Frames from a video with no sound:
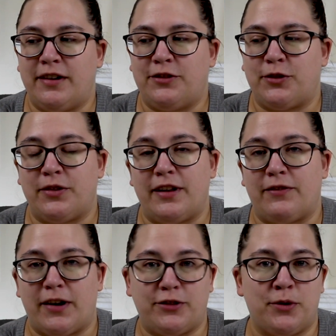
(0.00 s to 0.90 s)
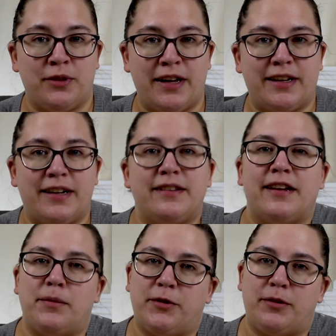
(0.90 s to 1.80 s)
So if I don't like it,
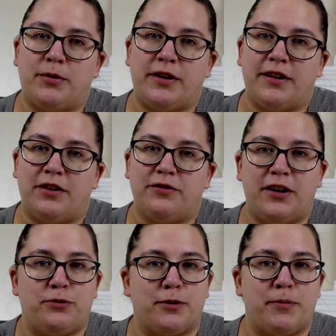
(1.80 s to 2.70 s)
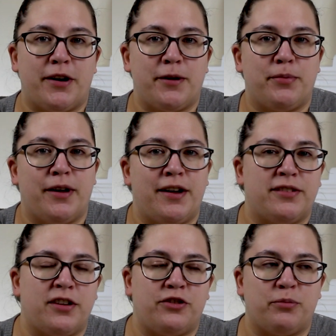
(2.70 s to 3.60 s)
then I'm going to put it on Facebook
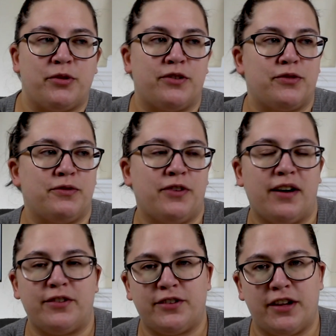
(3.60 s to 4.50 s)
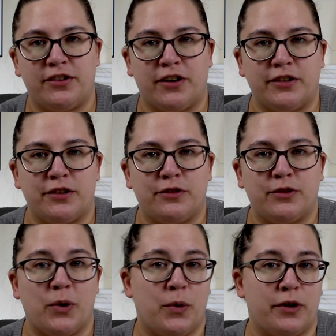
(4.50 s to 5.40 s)
Marketplace. I usually put it for $5 or
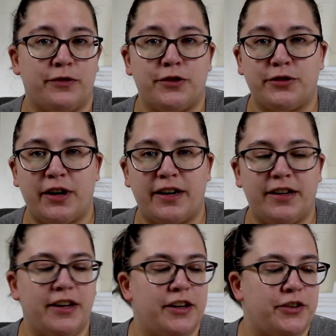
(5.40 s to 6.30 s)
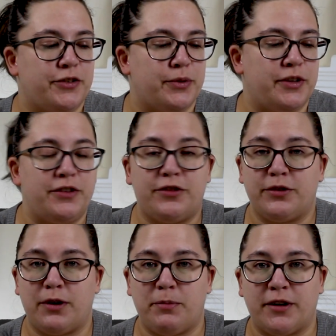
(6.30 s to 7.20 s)
$10 or for trade. So these
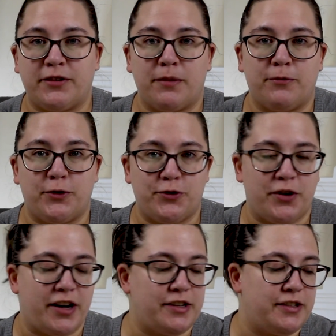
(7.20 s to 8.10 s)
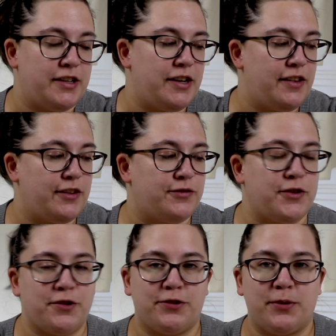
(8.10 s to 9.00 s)
two I picked up for trade. The
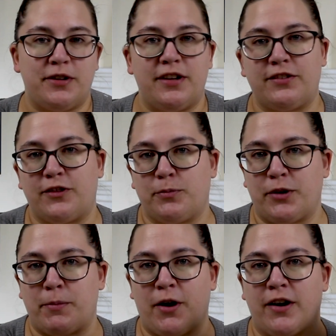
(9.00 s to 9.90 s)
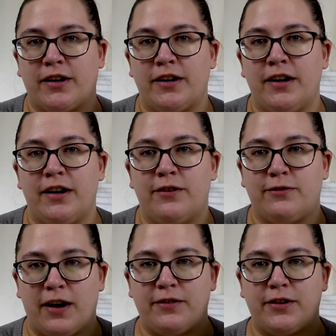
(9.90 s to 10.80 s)
first one is a Springbok
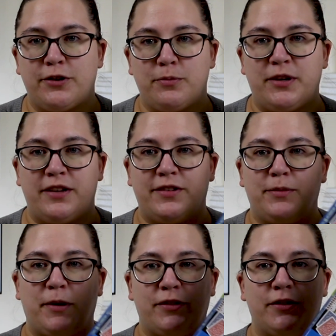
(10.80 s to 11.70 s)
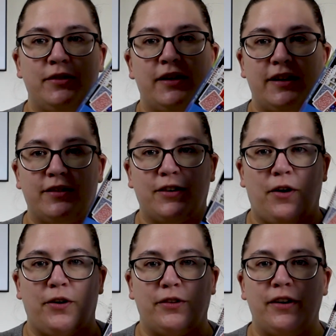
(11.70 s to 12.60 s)
500-piece puzzle. It's
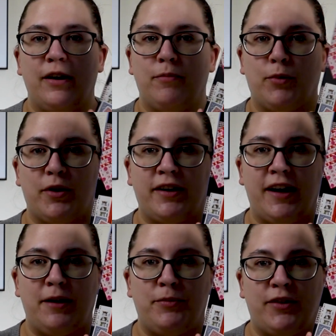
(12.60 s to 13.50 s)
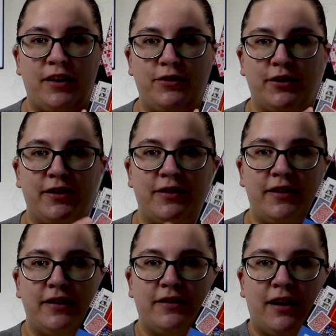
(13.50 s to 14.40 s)
called Board Games. As you can
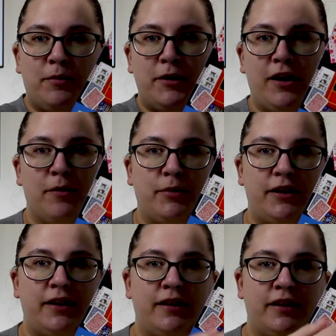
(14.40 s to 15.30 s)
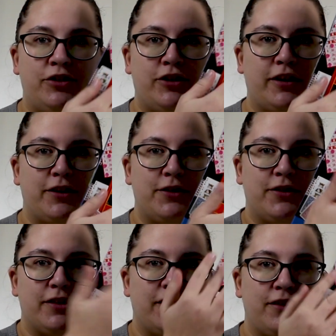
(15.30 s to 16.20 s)
see, it's got Monopoly and
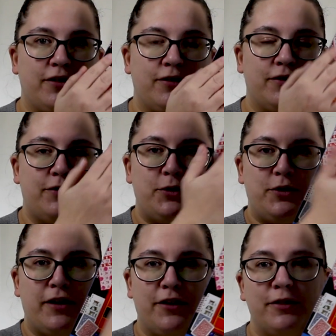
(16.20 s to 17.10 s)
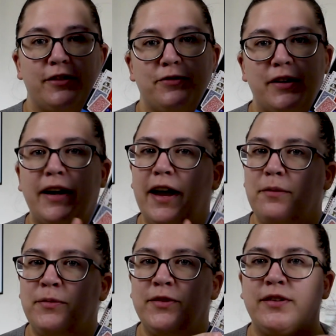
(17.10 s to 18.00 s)
checkers and a few other different
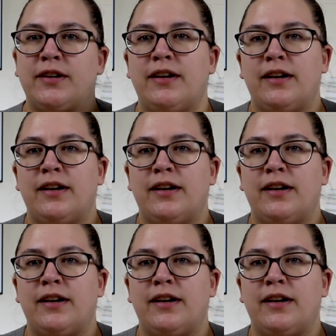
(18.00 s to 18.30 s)
games.